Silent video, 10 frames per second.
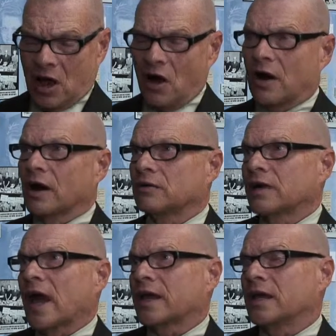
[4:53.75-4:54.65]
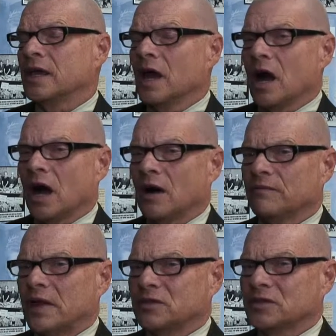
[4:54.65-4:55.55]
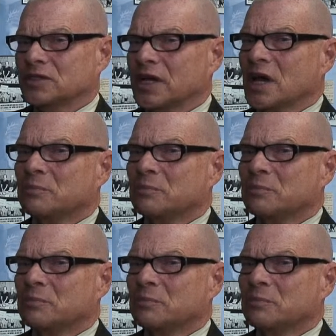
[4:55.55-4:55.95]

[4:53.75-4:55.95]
our Iraqi veterans,